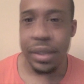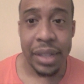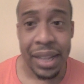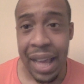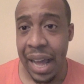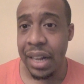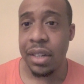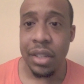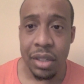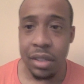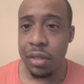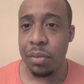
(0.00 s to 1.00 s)

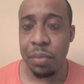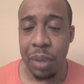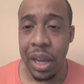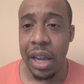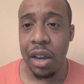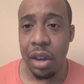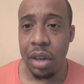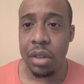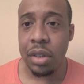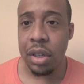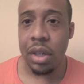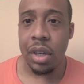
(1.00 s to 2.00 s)
Latin player,
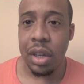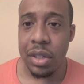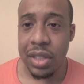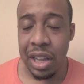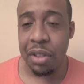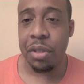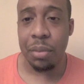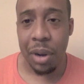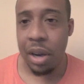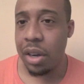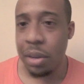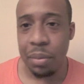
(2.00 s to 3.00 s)
South
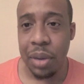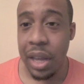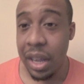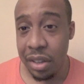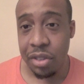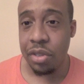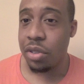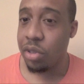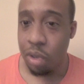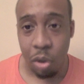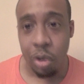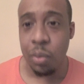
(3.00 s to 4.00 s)
American player,
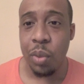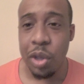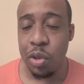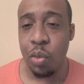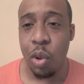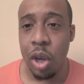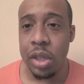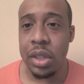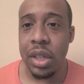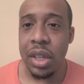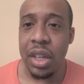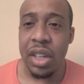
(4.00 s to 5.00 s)
call it what you want.
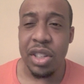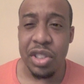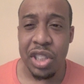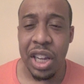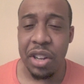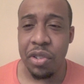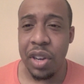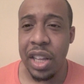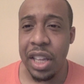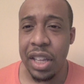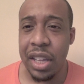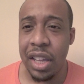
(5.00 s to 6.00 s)

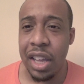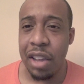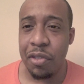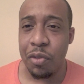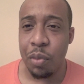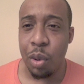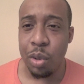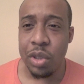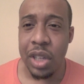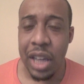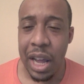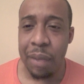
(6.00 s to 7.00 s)
Generally, if
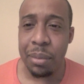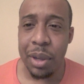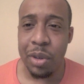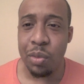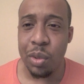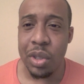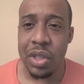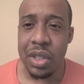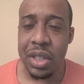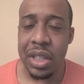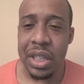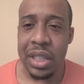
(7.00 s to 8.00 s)
Walter Kannemann
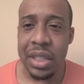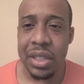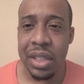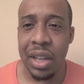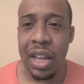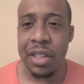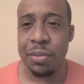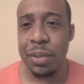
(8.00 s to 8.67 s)
was has